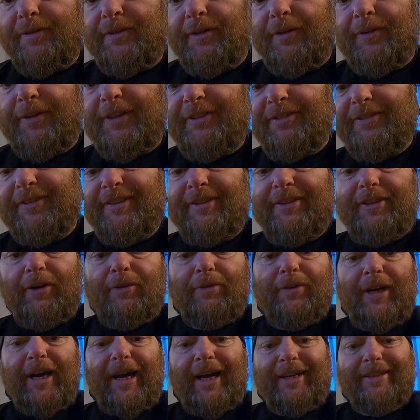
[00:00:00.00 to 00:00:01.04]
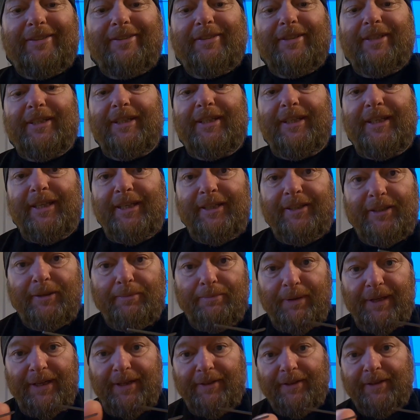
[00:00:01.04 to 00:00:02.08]
So these don't actually need to
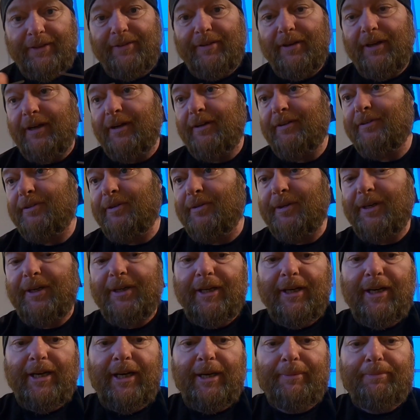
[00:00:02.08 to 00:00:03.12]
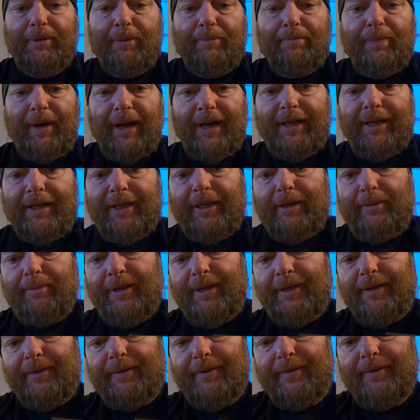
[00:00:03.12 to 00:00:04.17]
be this long, so I'm going to clip them back a little
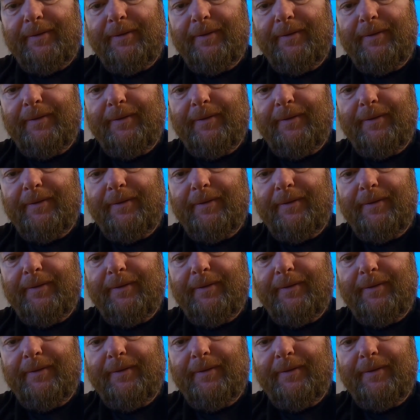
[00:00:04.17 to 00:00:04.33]
bit.